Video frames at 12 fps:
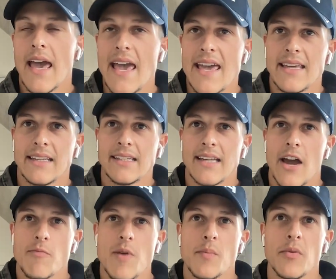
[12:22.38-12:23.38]
And
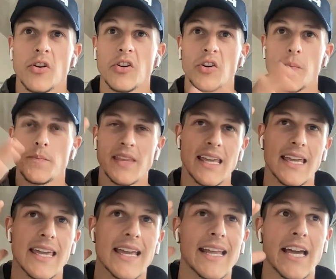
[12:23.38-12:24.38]
I remember
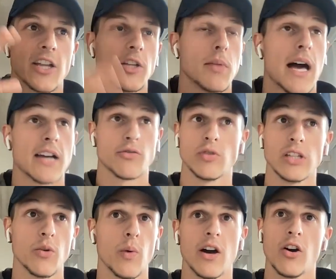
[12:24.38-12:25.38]
getting out of the box
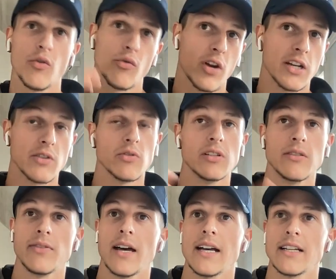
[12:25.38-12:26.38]
really well, running
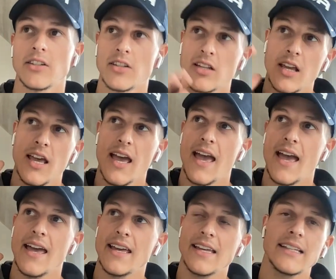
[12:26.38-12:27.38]
really fast,
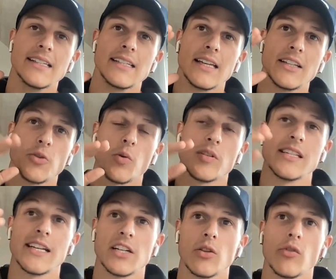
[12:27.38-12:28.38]
and towards
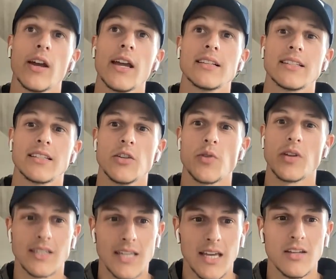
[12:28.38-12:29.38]
the end of the race, you
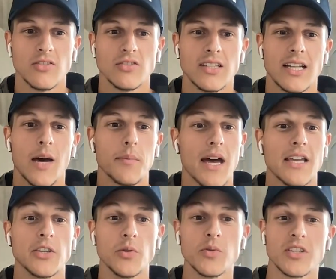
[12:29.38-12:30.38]
can tell that I'm
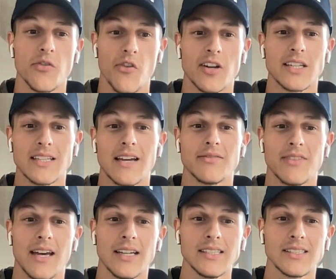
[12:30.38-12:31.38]
not used to running that
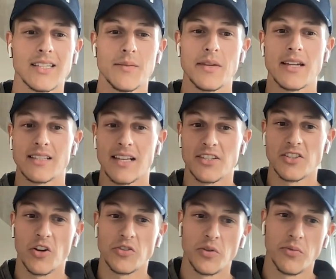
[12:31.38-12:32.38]
fast because I
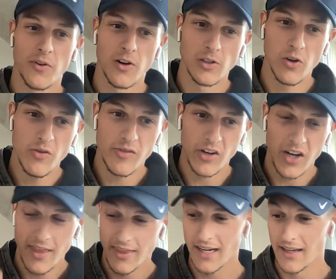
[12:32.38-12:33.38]
start to fall over
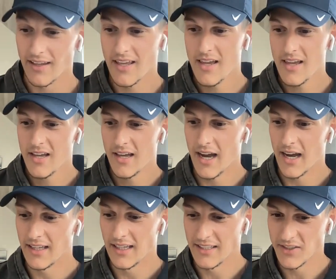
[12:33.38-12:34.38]
and then I
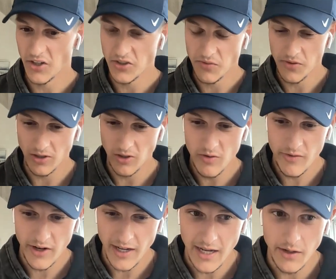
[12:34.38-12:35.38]
I like start to fall
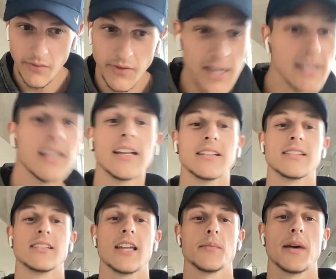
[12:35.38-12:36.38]
over and kind of fight it
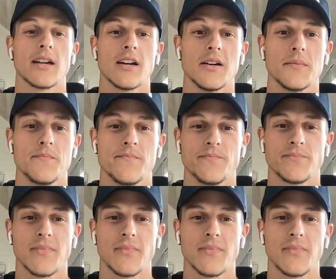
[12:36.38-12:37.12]
and stand back up